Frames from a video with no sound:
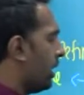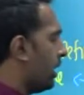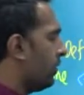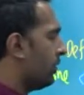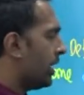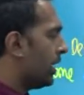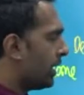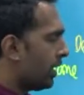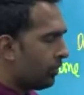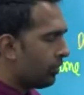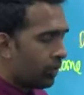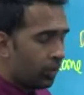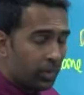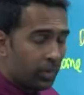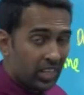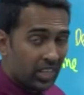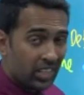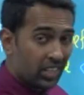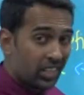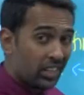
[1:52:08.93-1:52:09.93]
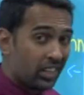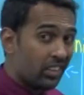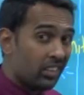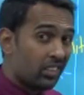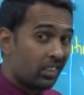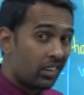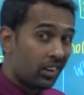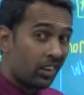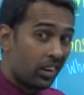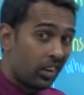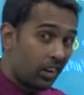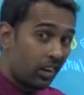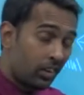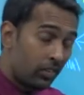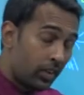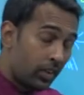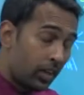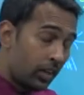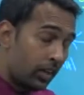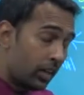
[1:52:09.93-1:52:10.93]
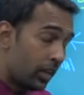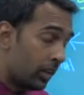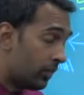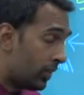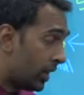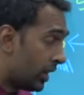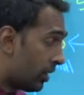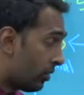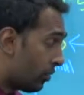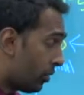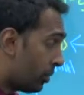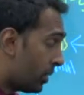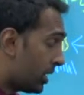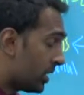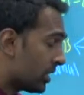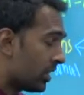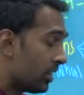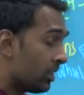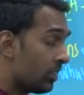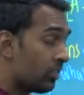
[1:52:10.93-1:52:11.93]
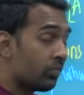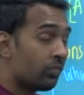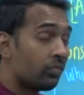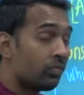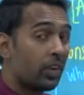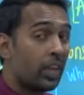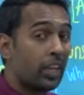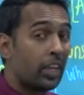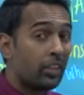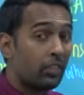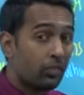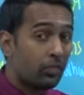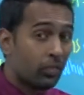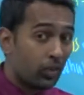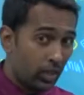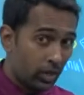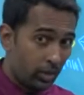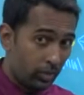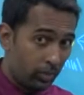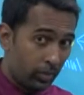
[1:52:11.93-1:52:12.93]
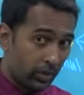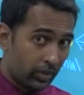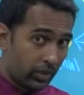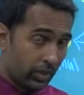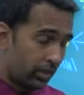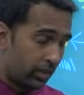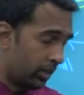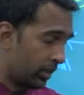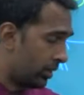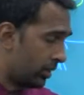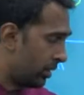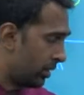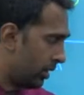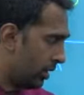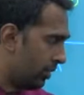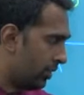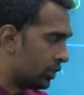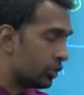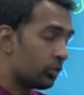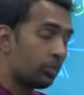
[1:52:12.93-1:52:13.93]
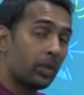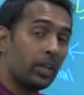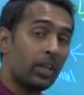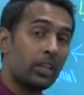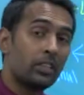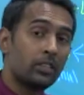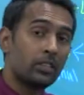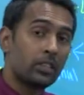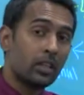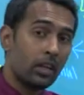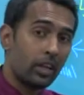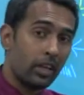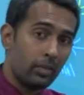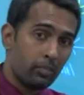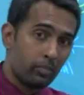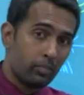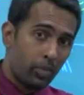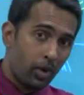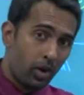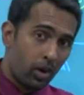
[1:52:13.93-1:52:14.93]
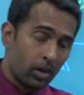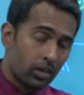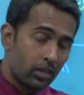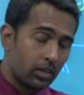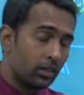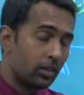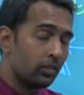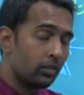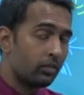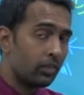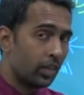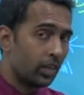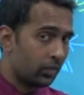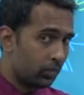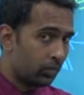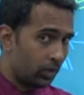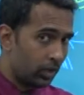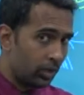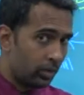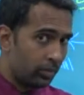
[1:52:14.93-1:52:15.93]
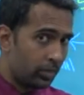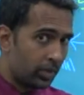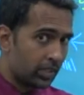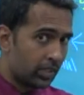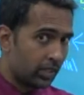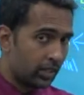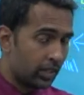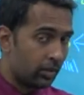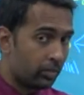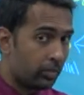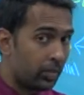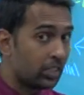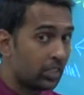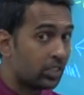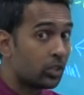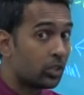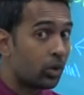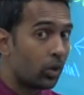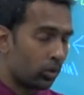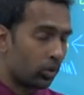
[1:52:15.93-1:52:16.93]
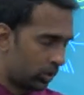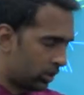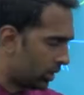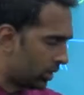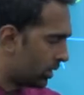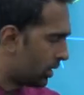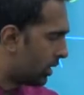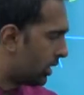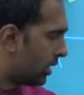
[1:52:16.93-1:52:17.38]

If that information is relevant, if that information is faithfully represented, relevance means important, faithfully represented means truth.